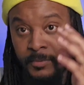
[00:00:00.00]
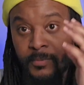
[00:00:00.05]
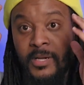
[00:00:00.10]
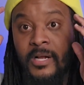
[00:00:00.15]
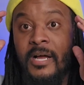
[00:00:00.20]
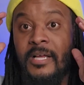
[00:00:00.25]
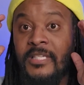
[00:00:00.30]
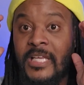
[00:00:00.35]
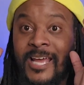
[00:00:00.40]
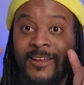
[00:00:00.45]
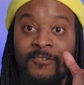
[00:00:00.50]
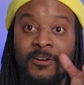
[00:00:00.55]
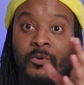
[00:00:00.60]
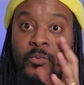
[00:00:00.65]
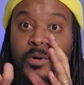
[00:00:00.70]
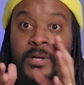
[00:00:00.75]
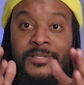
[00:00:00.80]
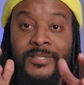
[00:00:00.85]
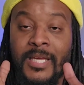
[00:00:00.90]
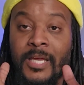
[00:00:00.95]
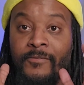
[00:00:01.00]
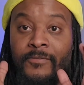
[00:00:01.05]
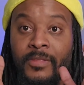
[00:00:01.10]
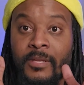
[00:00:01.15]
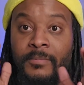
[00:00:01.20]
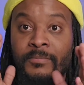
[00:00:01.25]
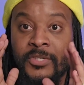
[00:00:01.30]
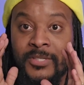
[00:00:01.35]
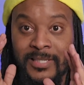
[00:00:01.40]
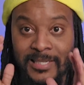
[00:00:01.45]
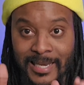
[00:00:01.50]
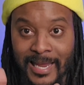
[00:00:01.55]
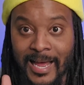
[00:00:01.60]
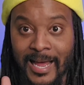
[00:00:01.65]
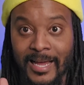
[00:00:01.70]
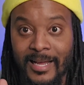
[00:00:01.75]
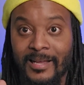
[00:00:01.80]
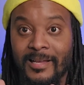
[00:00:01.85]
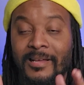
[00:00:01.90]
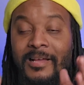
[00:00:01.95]
because everyone was giving them
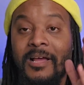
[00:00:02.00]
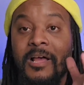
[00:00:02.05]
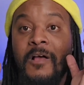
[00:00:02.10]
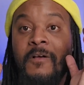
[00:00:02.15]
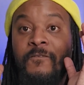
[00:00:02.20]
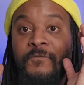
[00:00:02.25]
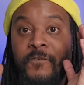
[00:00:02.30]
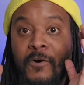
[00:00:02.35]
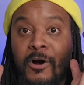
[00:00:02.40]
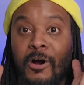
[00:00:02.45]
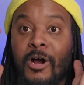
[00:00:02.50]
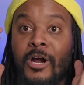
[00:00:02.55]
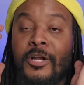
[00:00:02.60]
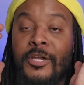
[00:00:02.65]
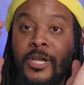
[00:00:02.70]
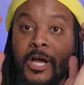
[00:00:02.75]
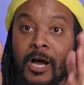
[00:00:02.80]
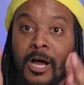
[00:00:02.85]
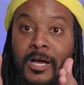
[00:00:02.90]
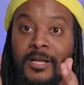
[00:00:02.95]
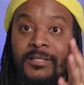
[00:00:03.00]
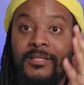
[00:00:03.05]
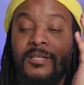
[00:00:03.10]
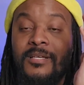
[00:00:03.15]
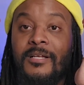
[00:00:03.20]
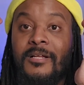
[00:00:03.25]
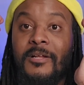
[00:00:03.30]
slack for not